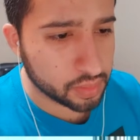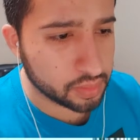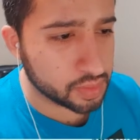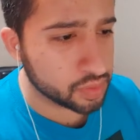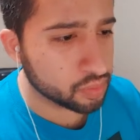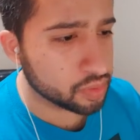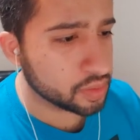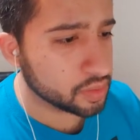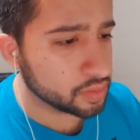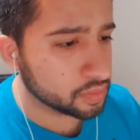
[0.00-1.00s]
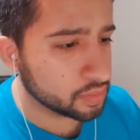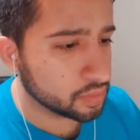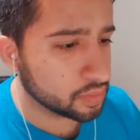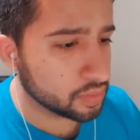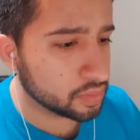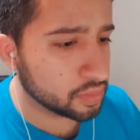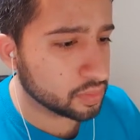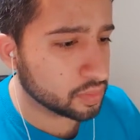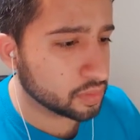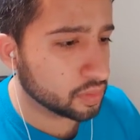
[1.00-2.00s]
this one,
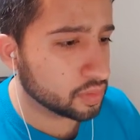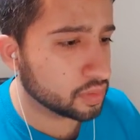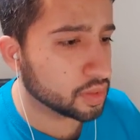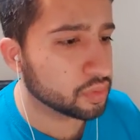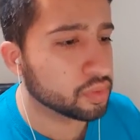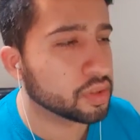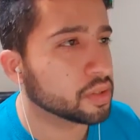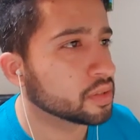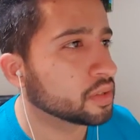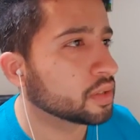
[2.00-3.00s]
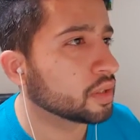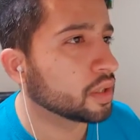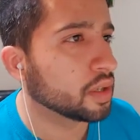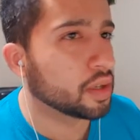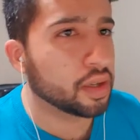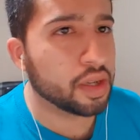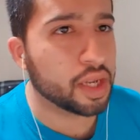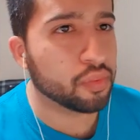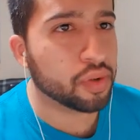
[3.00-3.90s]
this one, and